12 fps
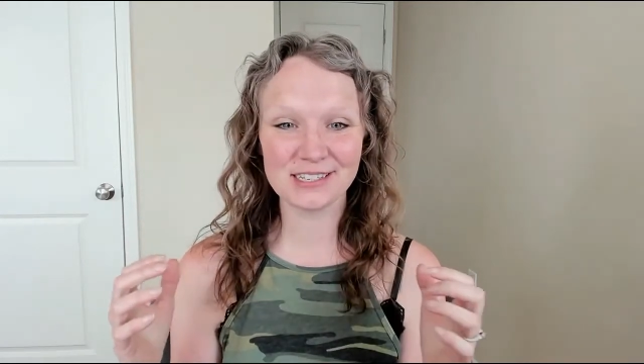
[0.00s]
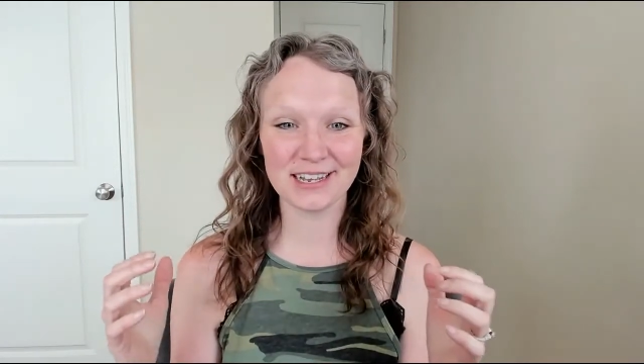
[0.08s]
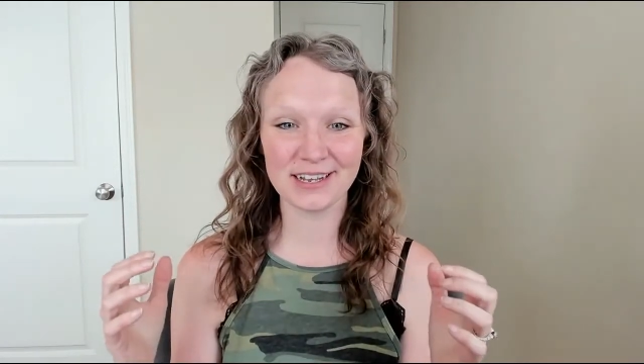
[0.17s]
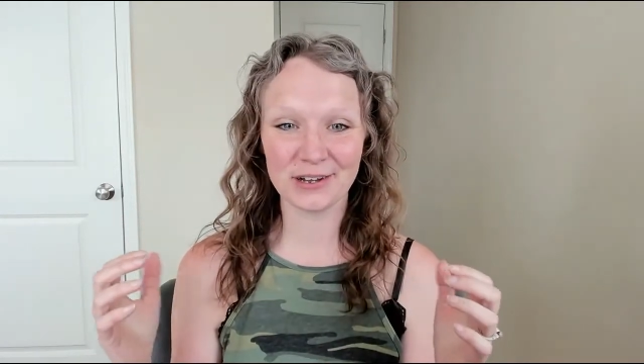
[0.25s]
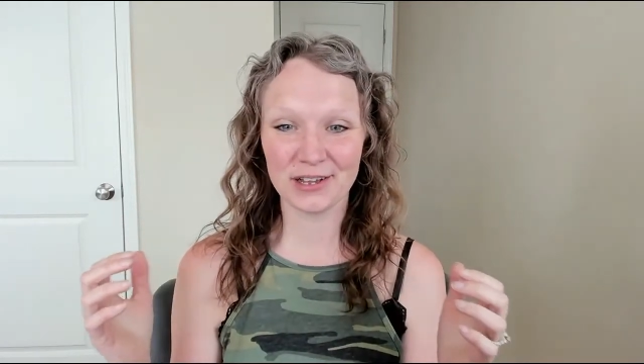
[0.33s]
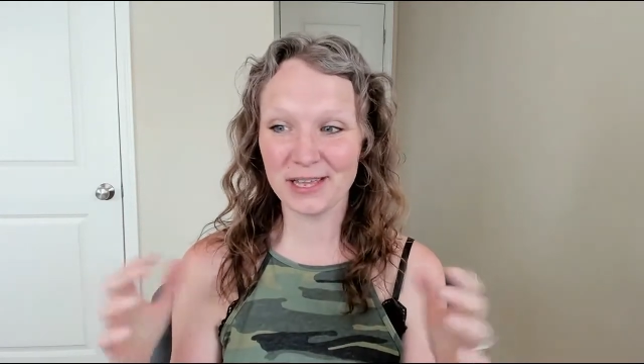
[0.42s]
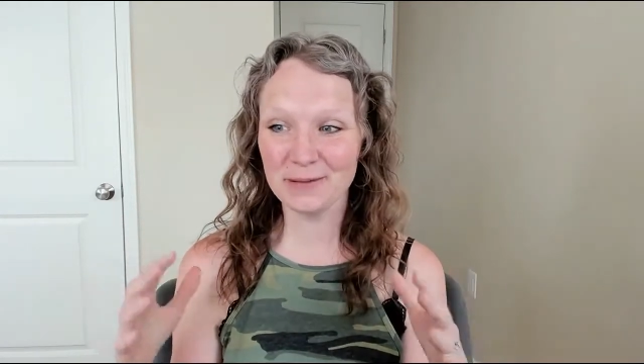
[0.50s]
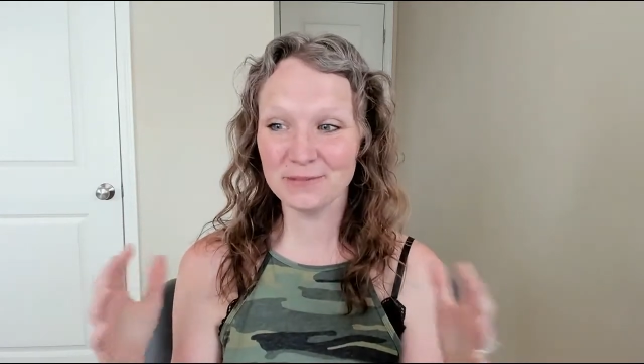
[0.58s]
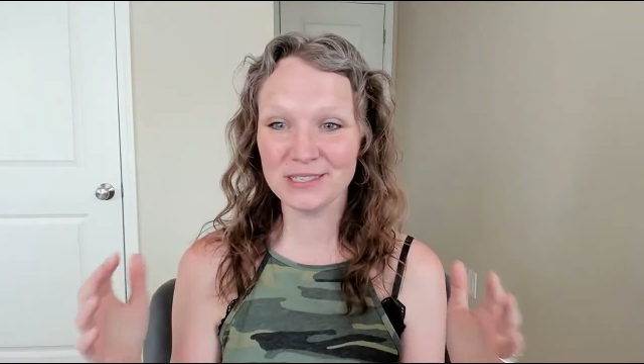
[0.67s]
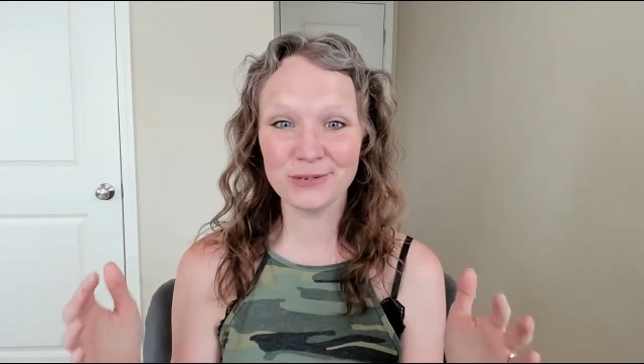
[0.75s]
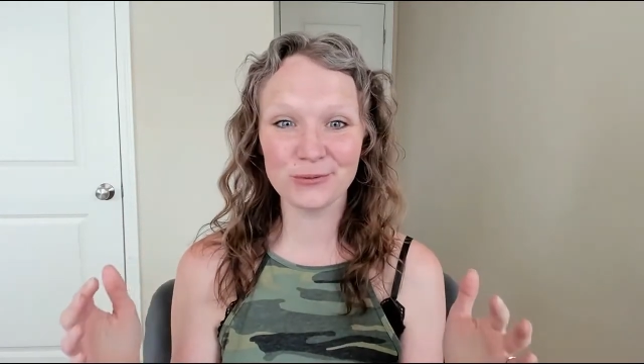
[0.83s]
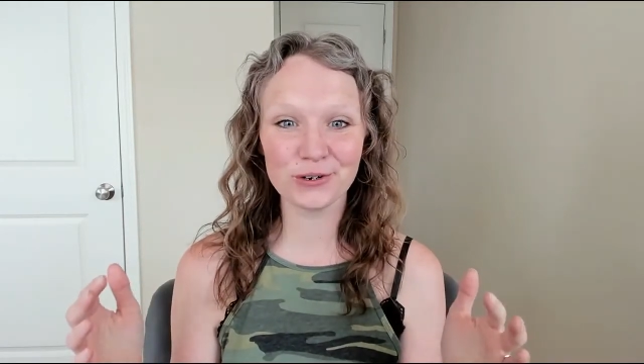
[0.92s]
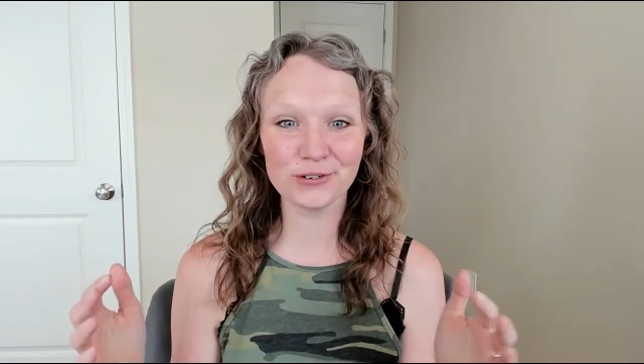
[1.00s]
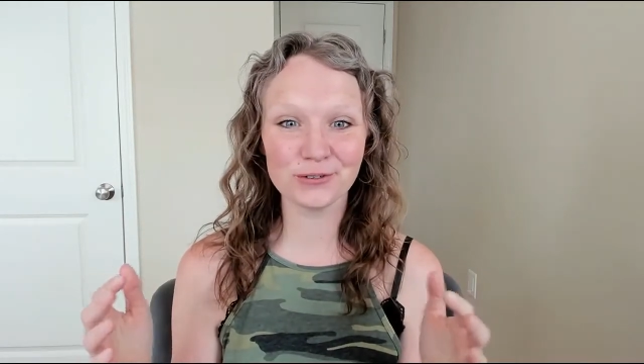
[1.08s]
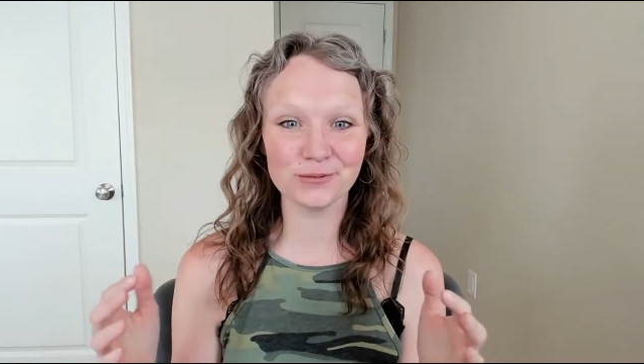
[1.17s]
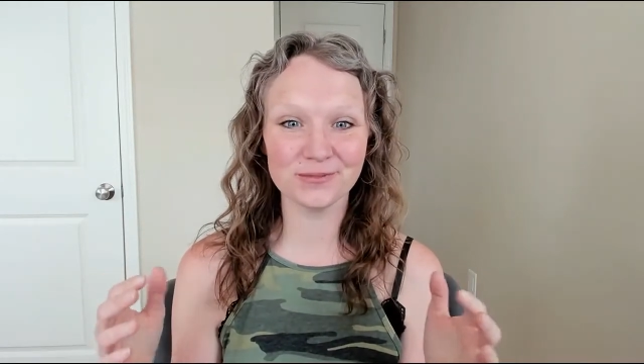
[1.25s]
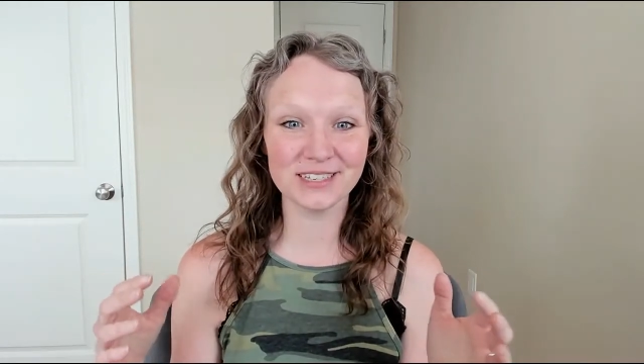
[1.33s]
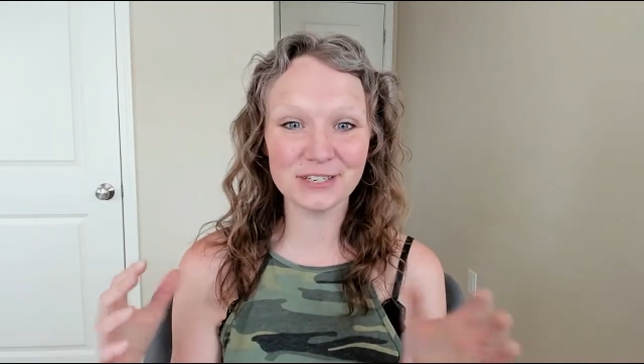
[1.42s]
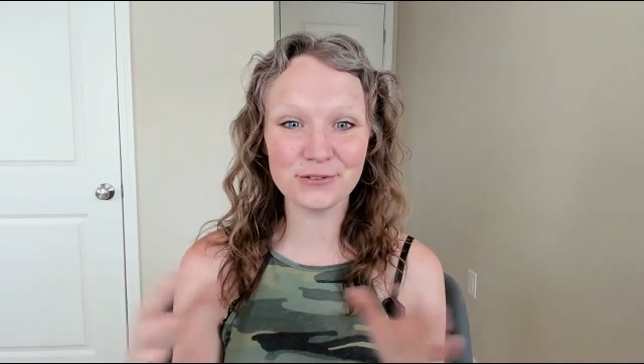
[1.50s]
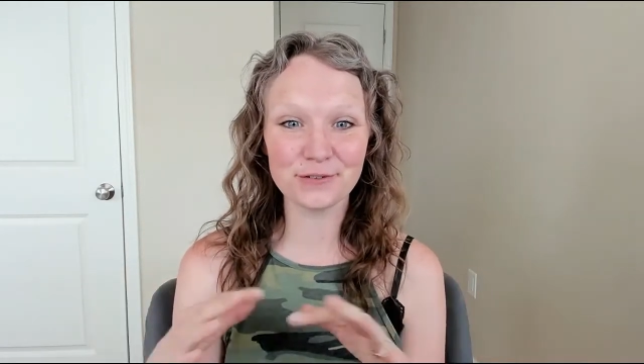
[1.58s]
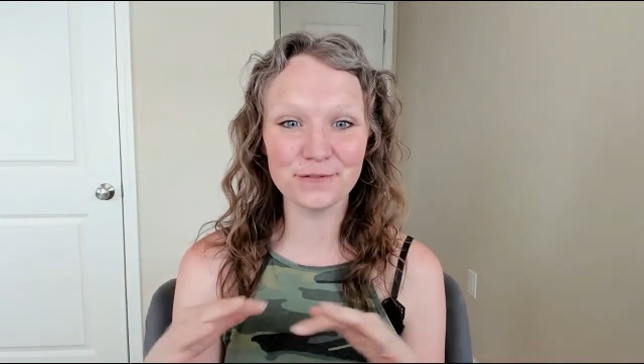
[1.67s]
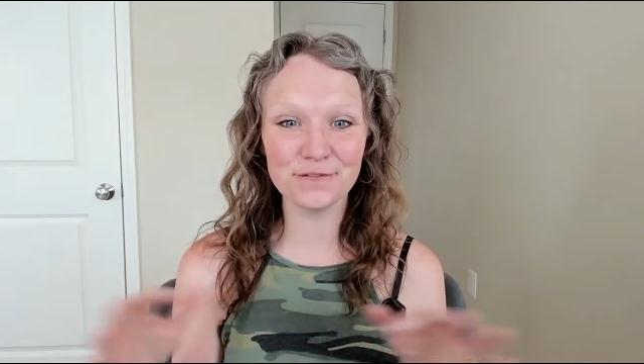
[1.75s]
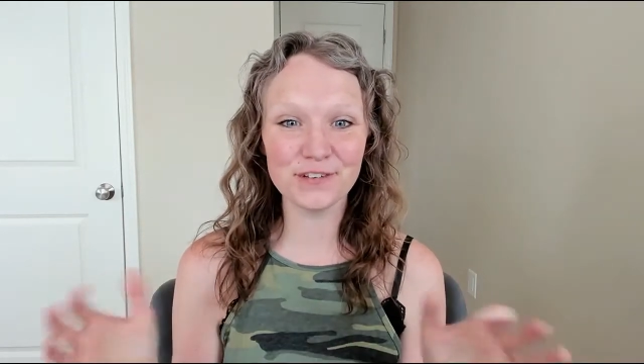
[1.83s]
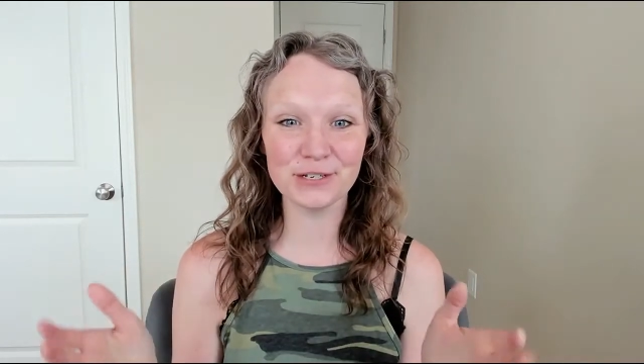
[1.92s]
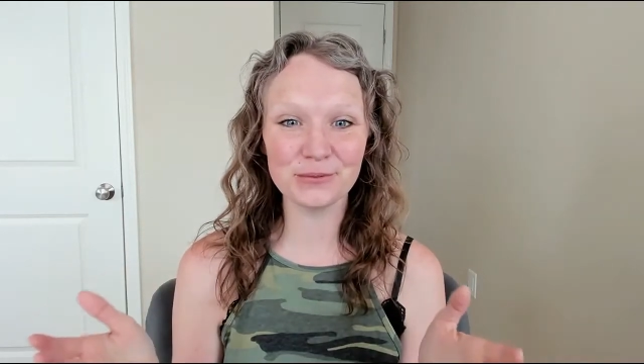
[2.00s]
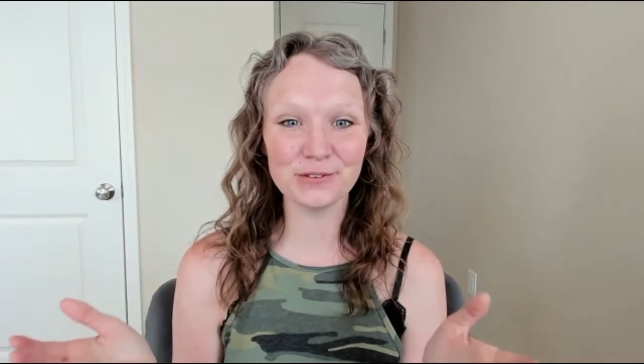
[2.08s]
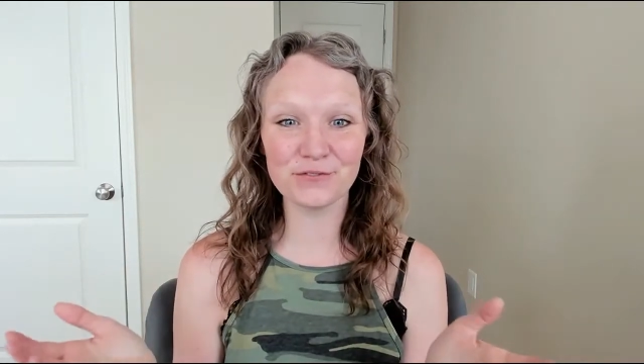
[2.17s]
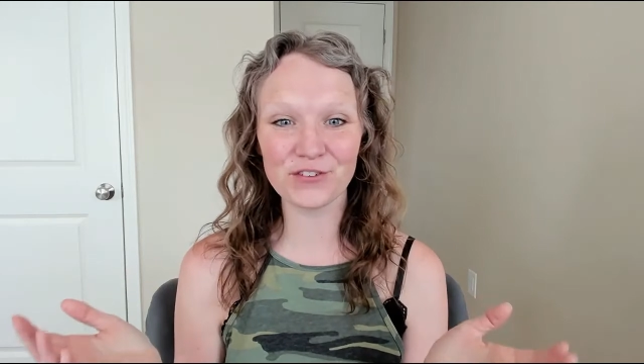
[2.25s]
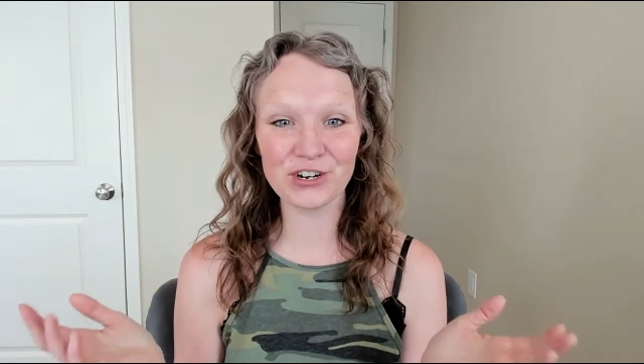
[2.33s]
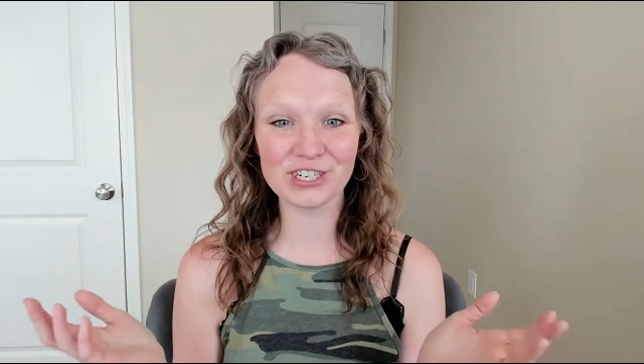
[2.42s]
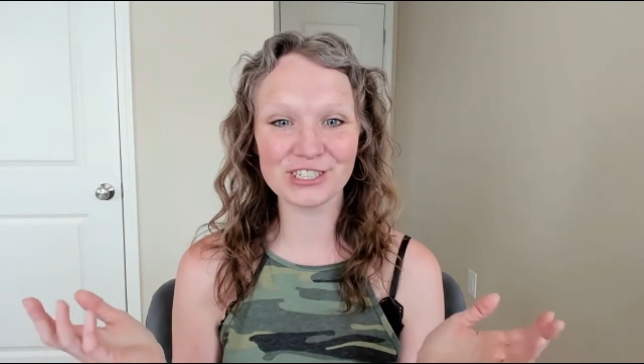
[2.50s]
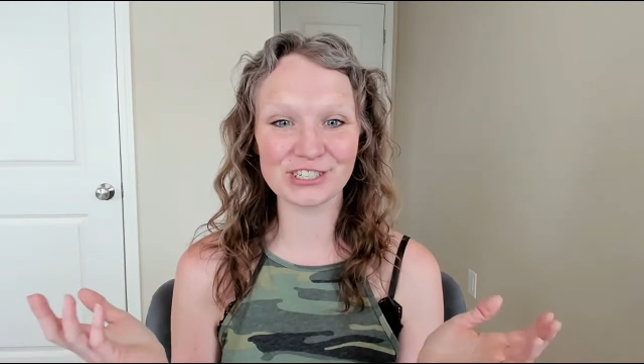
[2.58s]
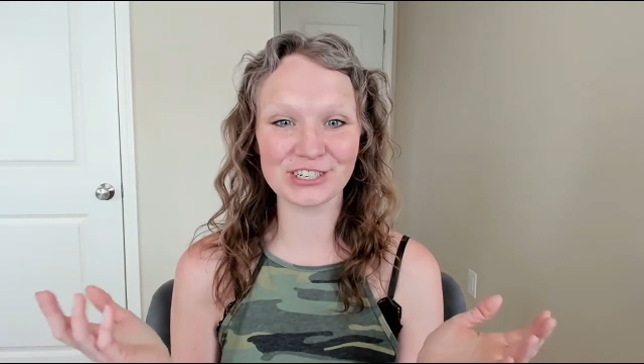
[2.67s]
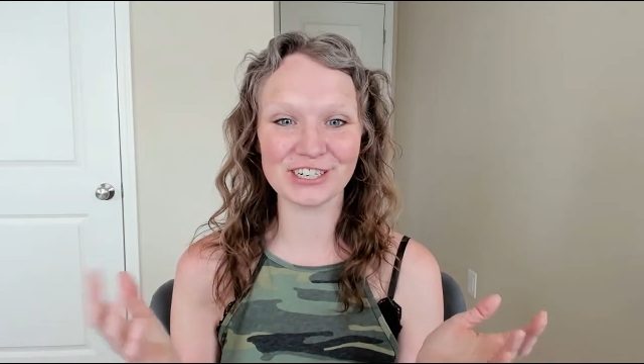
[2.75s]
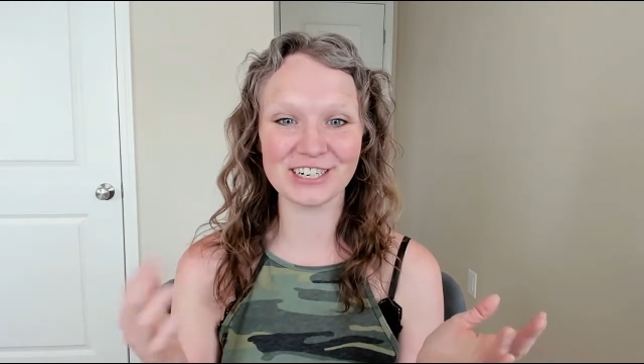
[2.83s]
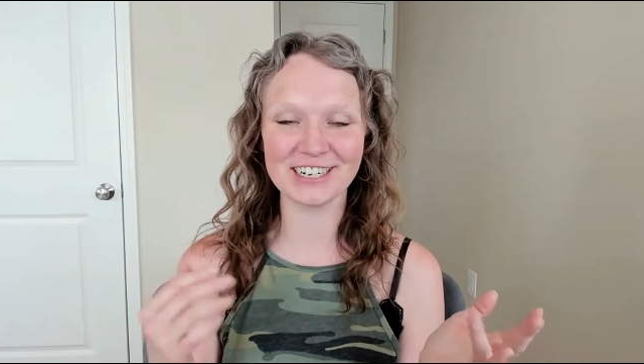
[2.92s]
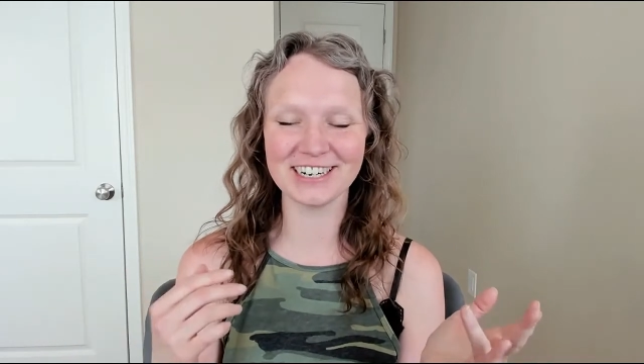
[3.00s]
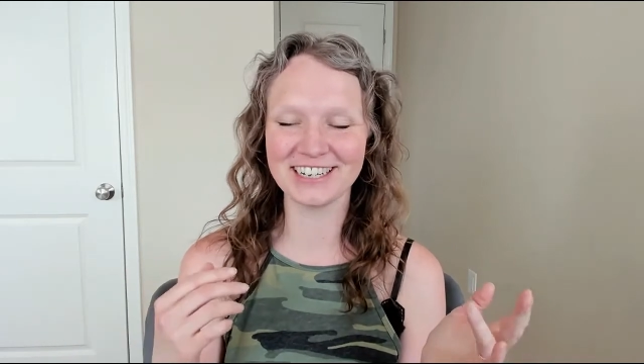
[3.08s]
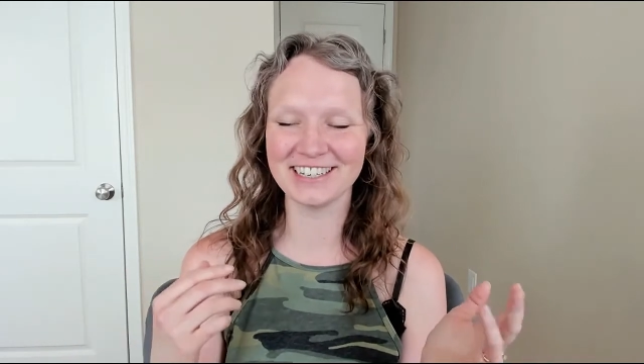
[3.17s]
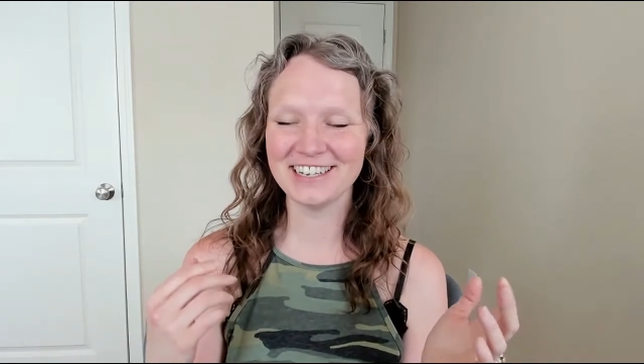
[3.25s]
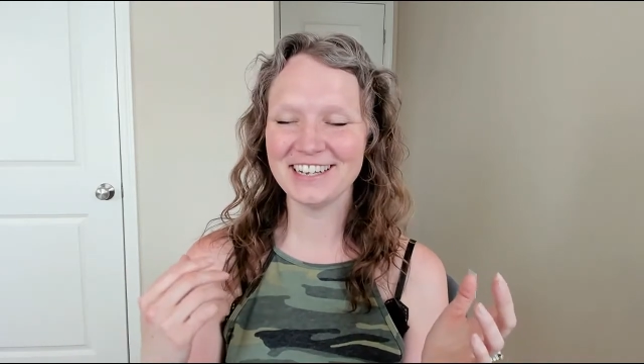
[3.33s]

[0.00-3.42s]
empty room that you could fill with furniture.